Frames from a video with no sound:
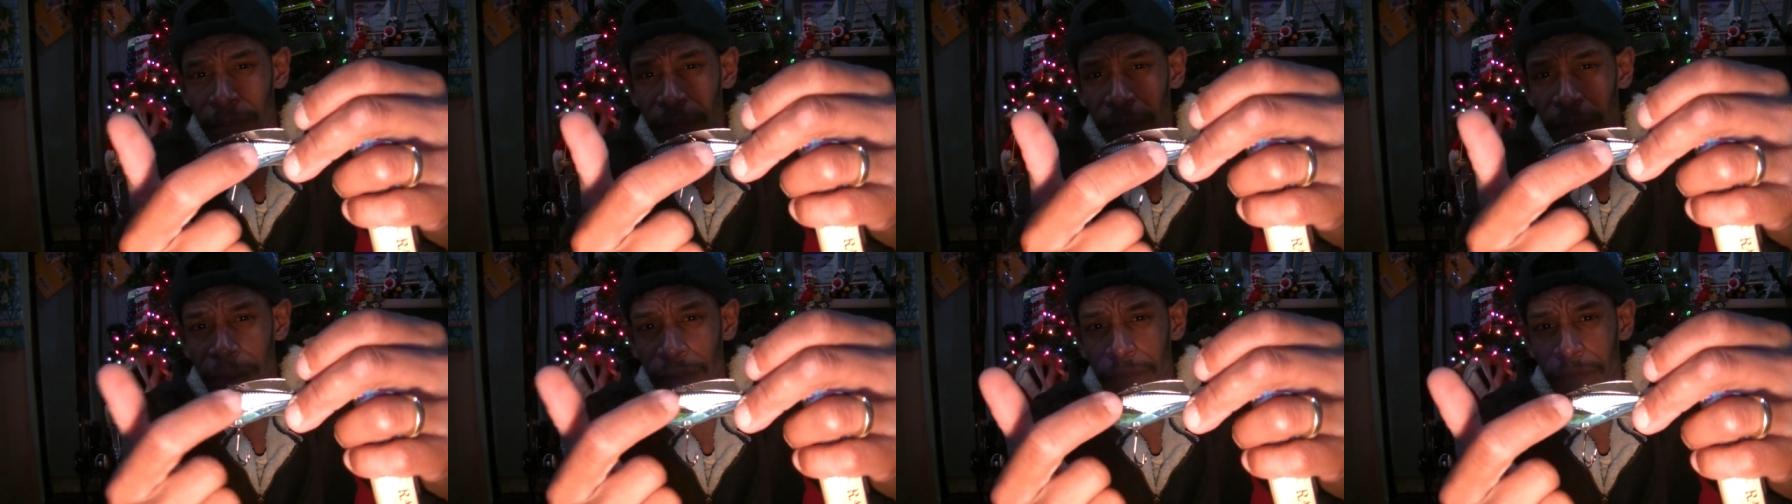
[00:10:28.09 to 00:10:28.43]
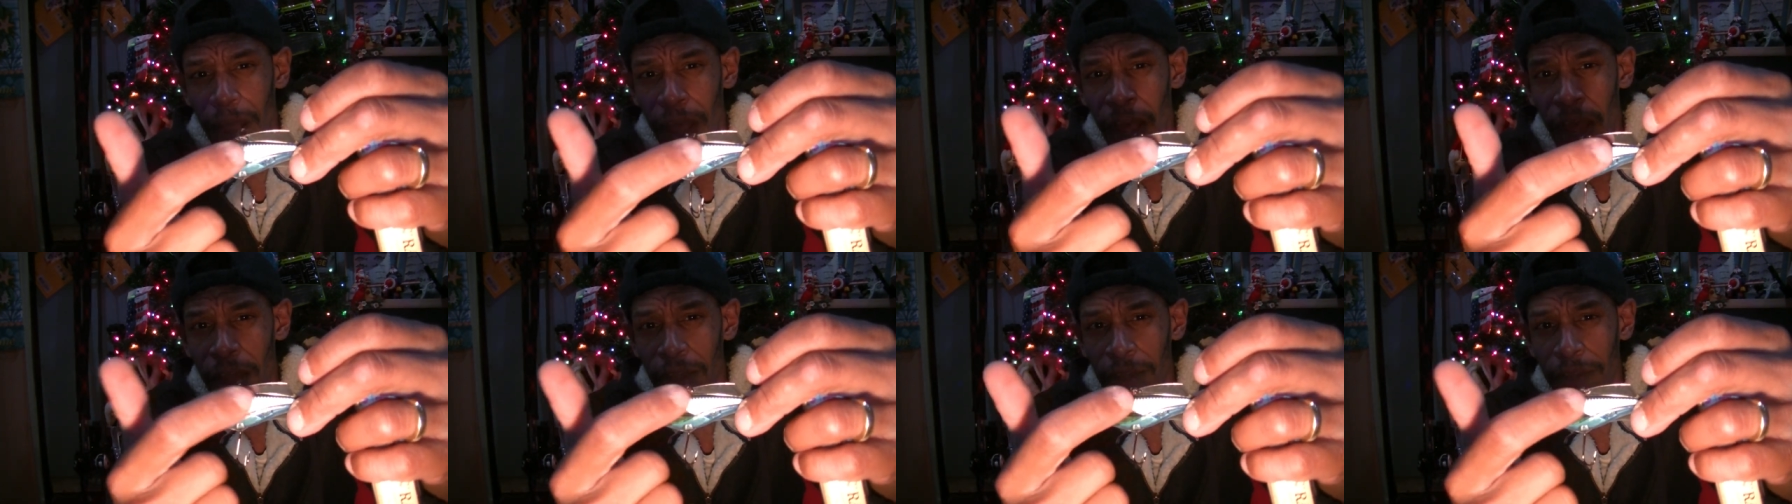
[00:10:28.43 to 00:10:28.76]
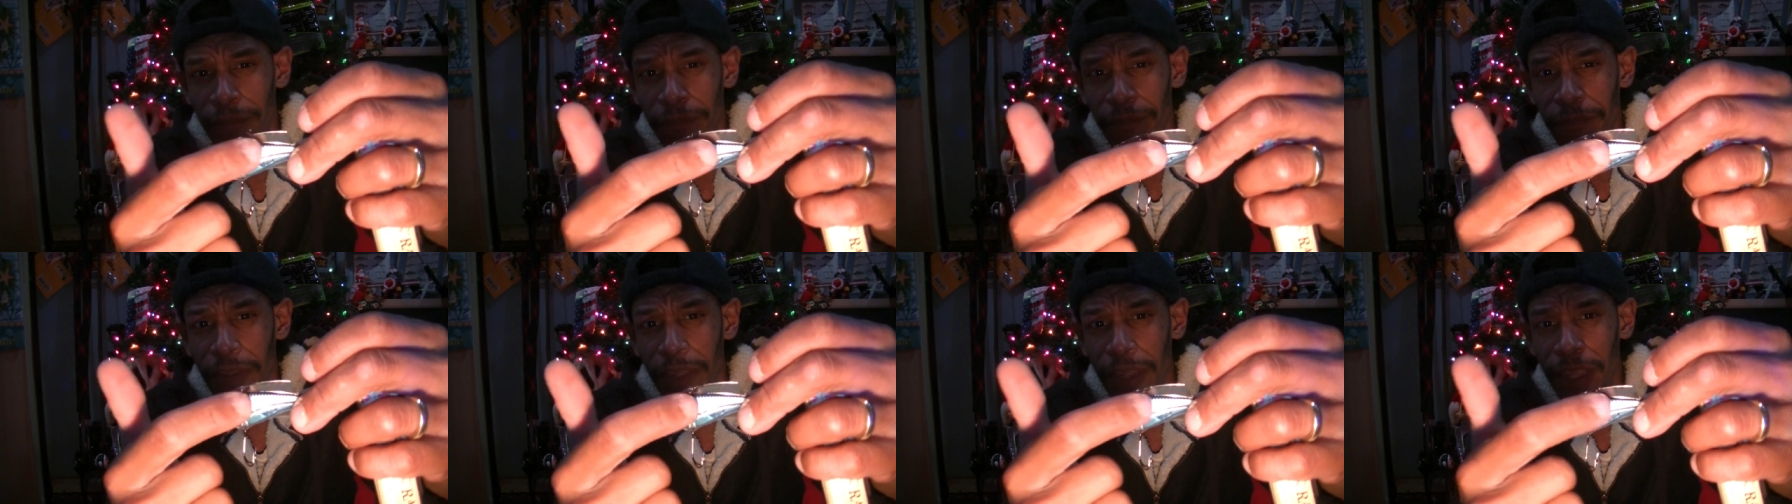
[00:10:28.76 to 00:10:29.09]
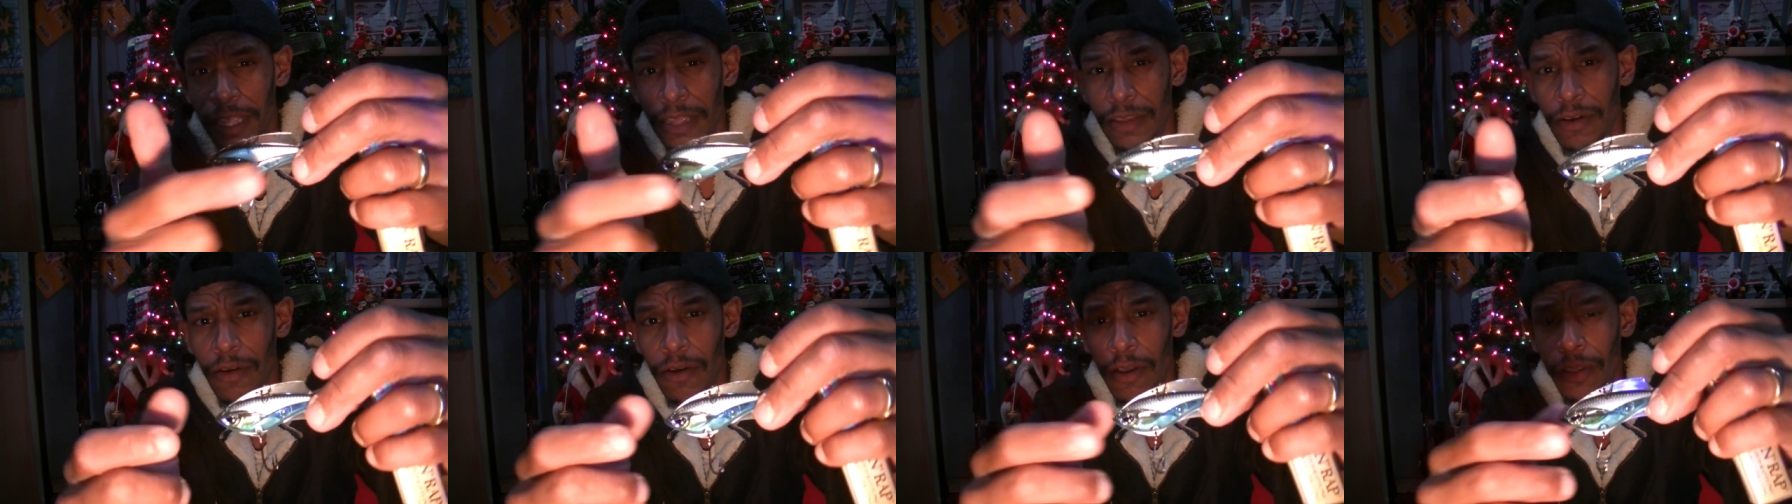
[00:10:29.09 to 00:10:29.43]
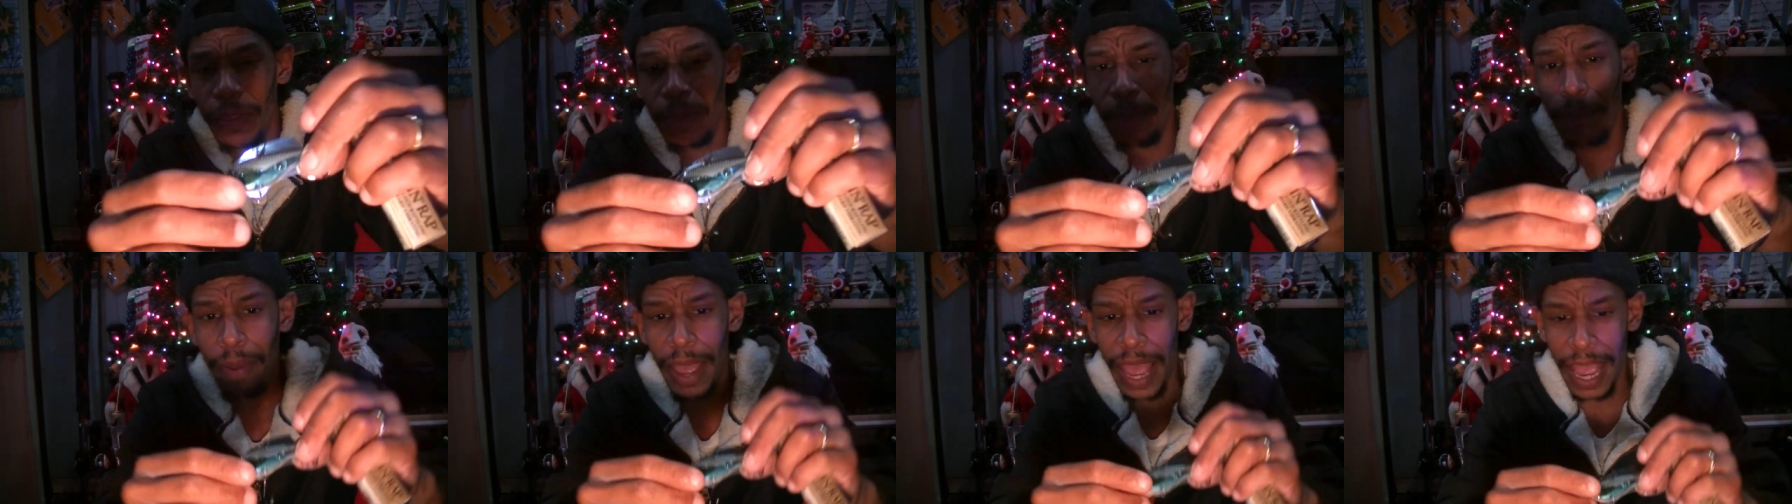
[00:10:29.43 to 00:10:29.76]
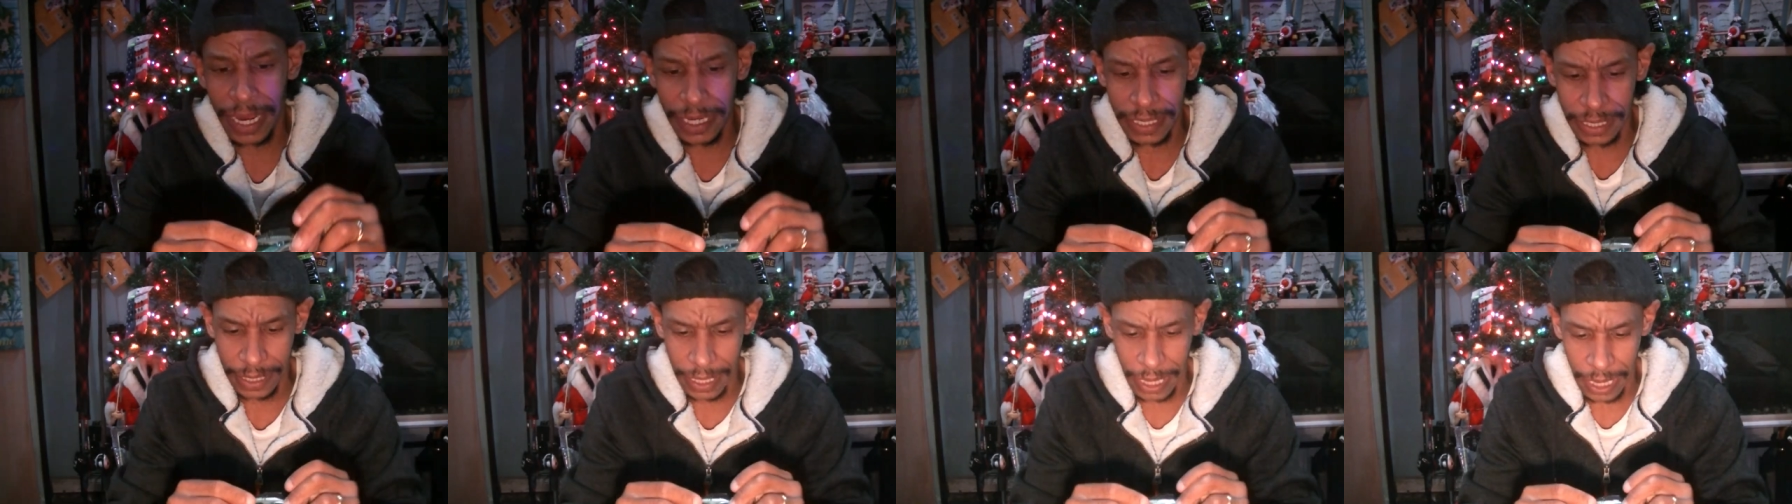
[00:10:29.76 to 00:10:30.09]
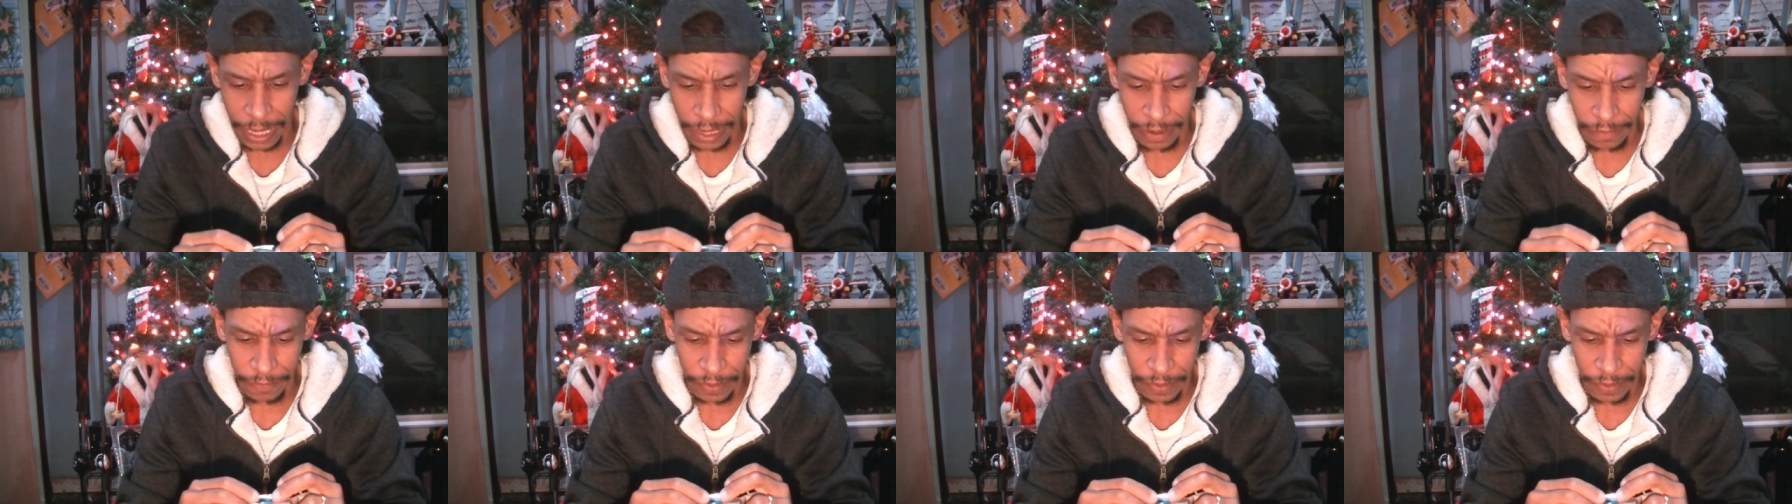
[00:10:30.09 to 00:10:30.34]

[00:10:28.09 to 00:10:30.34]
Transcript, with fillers: of, of olive on the back side